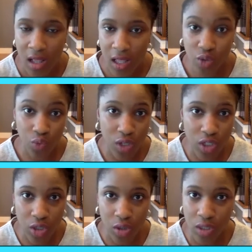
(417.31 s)
Let's
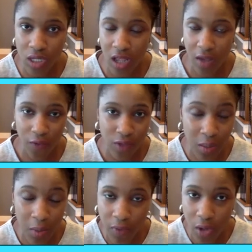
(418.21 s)
research if
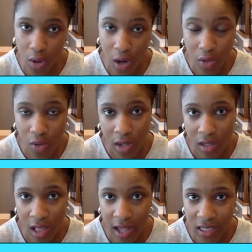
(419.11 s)
some of your undergrad
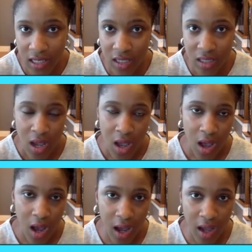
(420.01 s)
classes
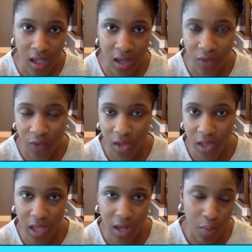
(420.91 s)
can fill
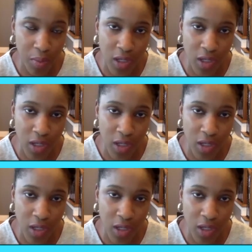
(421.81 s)
in or be